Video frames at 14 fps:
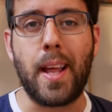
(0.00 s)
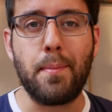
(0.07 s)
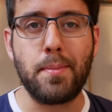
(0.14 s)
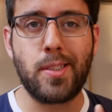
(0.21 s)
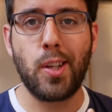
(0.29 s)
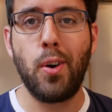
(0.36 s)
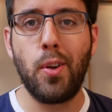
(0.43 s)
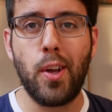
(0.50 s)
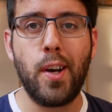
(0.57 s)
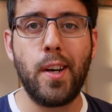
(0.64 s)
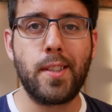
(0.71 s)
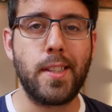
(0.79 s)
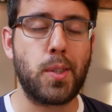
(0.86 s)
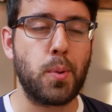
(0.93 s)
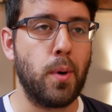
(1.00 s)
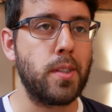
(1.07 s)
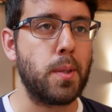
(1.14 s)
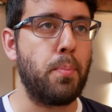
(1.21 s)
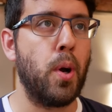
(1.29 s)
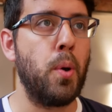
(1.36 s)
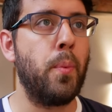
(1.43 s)
I'm still urging towards
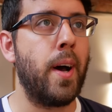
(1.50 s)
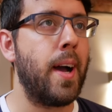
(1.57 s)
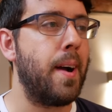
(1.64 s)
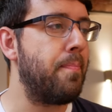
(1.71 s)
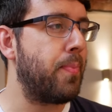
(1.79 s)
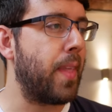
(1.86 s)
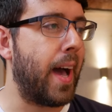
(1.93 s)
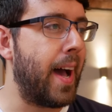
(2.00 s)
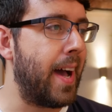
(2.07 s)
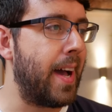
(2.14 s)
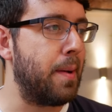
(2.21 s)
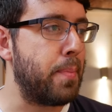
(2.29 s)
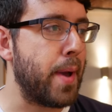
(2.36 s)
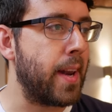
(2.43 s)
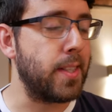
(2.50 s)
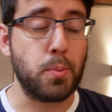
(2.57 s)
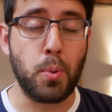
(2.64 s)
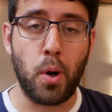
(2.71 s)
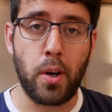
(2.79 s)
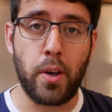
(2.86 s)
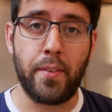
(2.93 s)
the point where uh, Pjanic
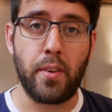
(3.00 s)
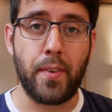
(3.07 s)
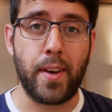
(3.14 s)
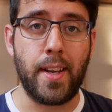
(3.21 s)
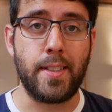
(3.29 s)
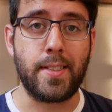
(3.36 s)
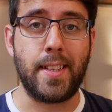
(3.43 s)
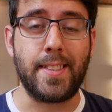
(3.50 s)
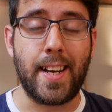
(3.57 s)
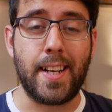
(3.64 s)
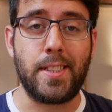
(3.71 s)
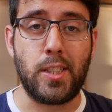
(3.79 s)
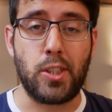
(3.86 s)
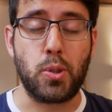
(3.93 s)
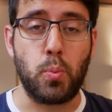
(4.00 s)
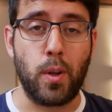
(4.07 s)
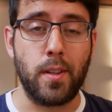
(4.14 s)
won't leave Juventus and he's actually just